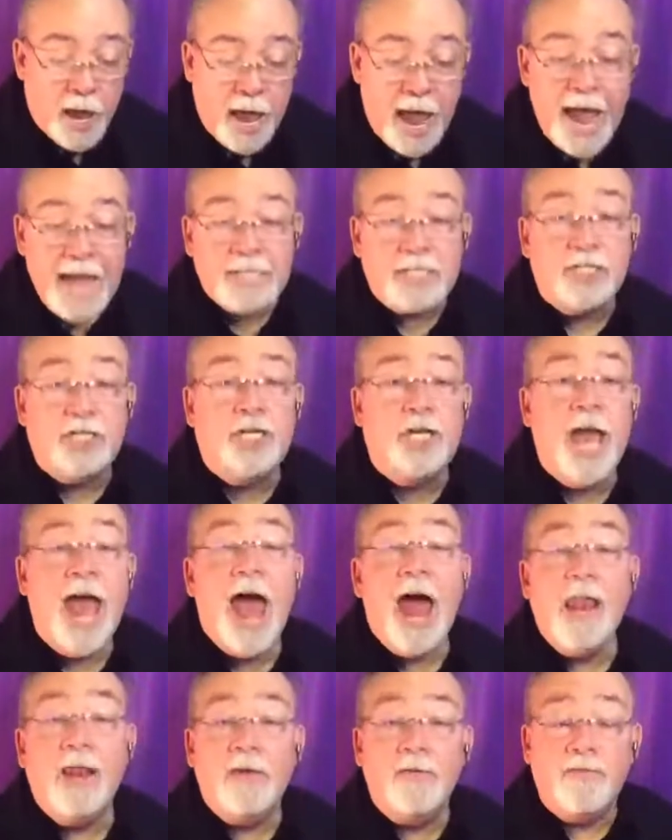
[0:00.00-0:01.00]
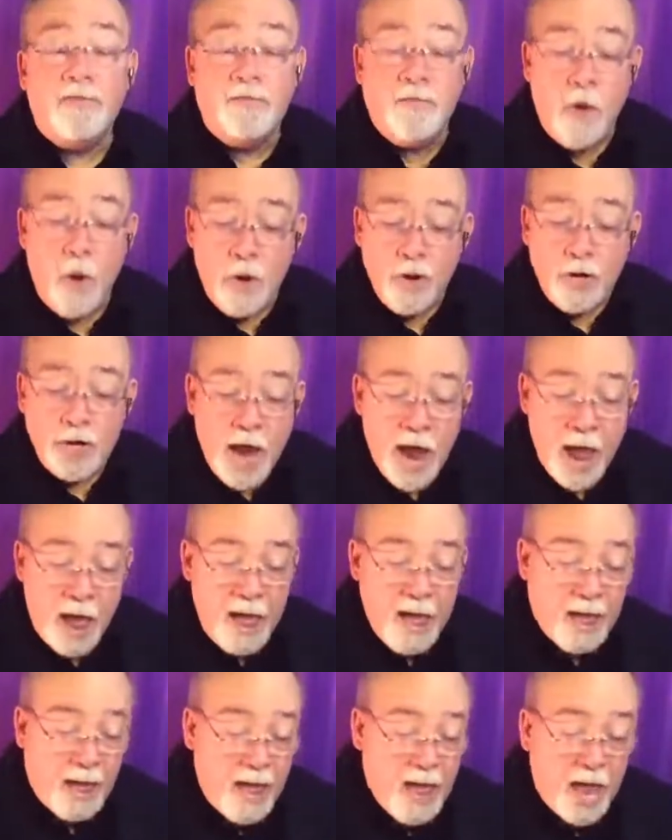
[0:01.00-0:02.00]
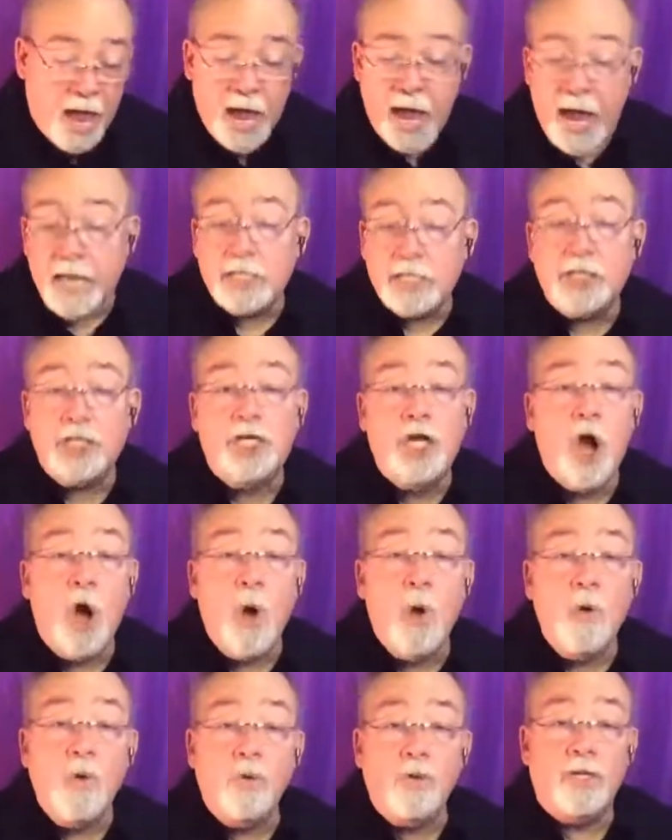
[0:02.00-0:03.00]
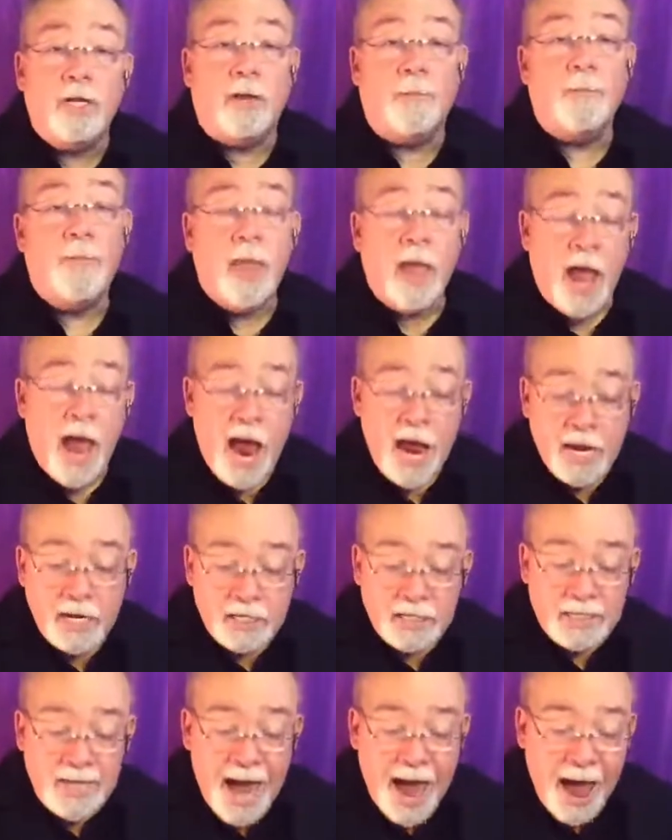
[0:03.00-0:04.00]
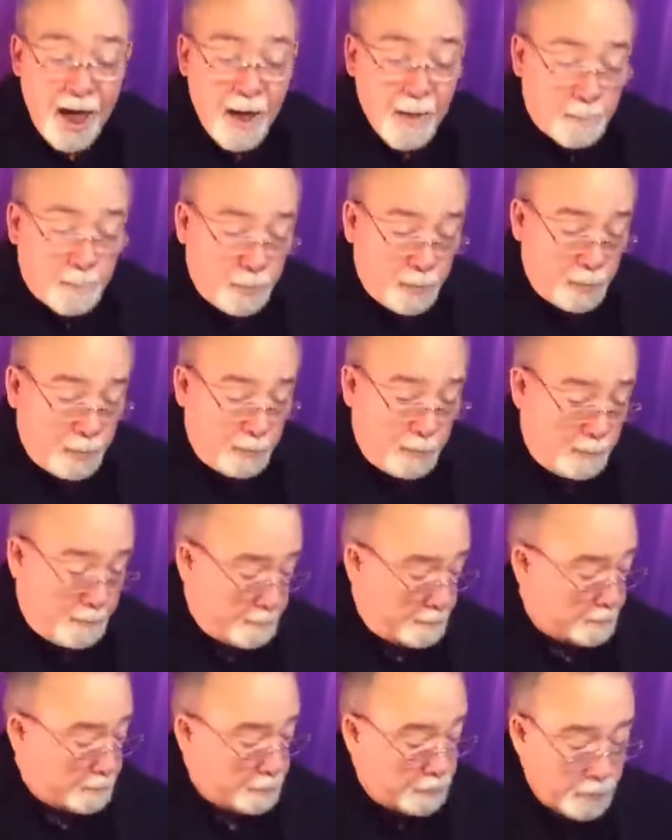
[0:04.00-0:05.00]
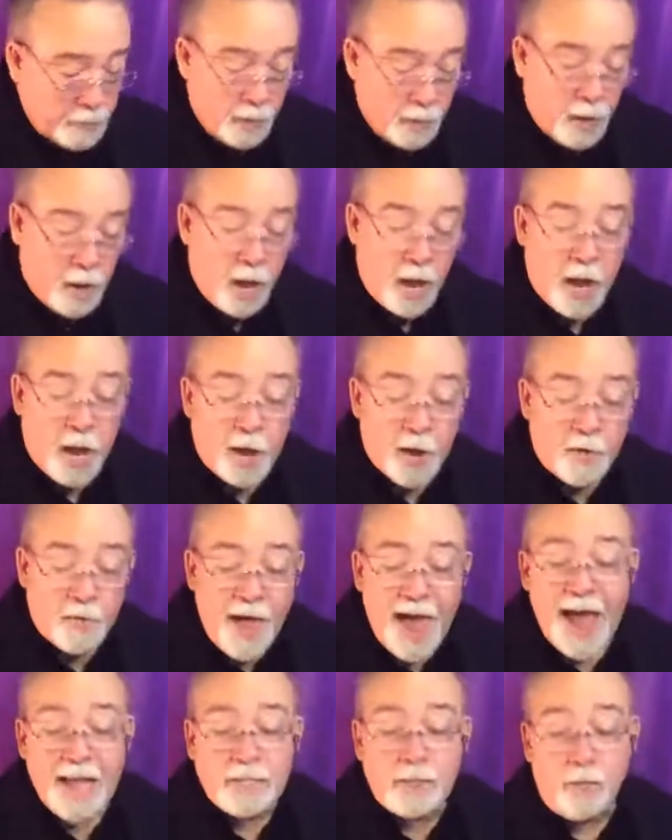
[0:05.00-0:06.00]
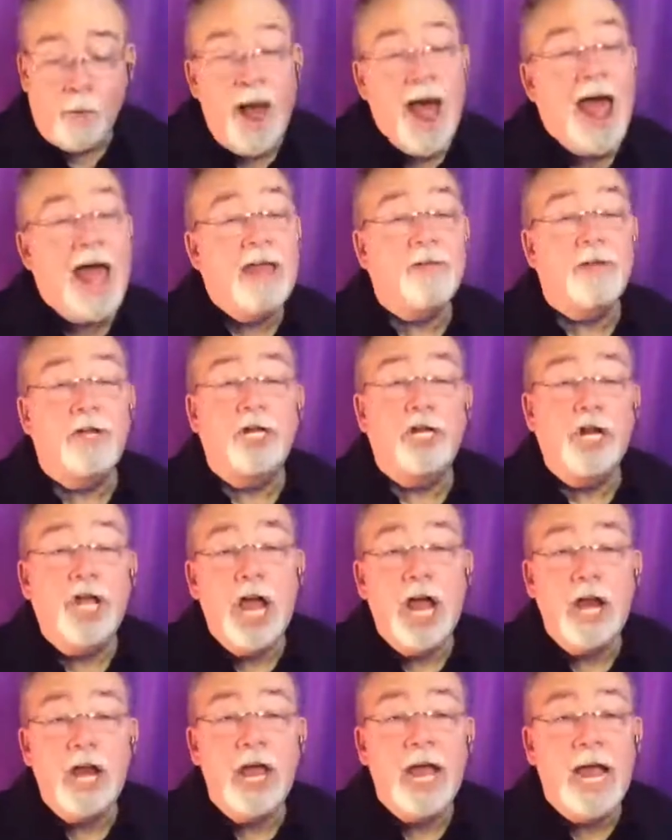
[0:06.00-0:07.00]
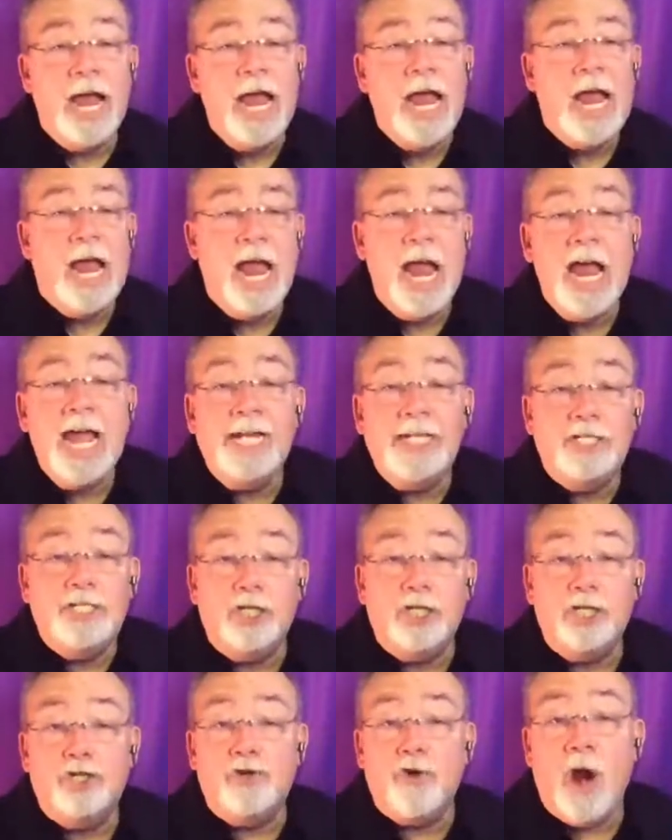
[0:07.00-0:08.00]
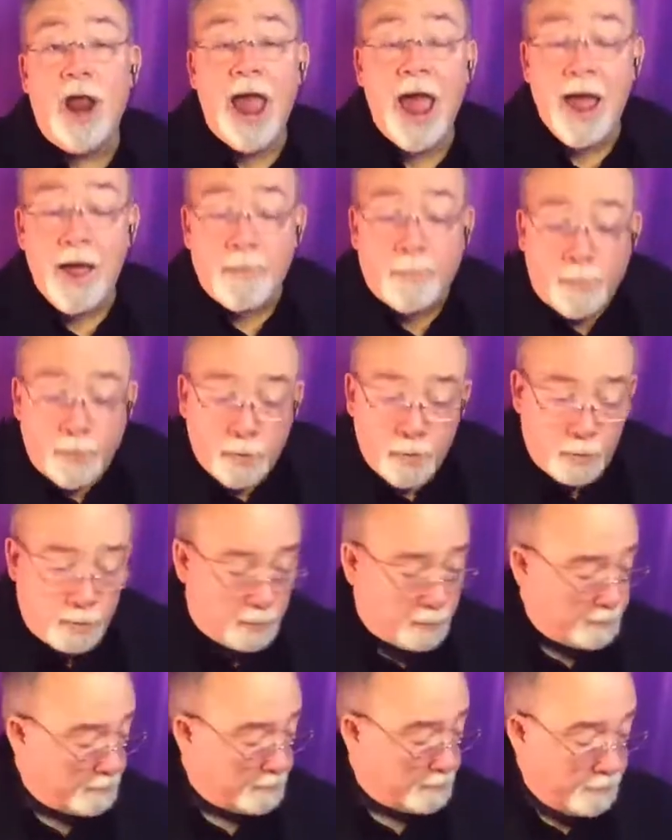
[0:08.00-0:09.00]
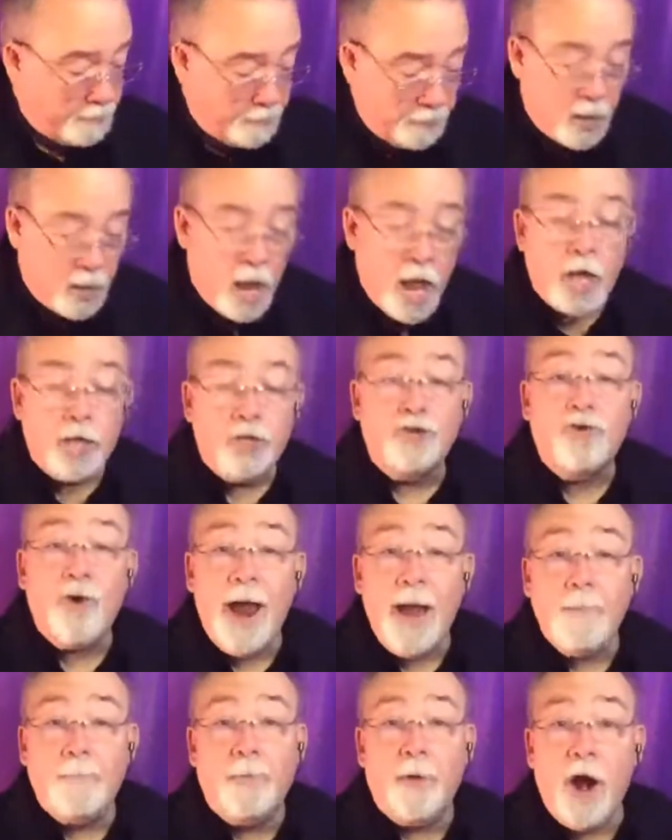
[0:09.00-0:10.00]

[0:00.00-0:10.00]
hates California, it's cold and it's damp. That's why the lady is a tramp. Tramp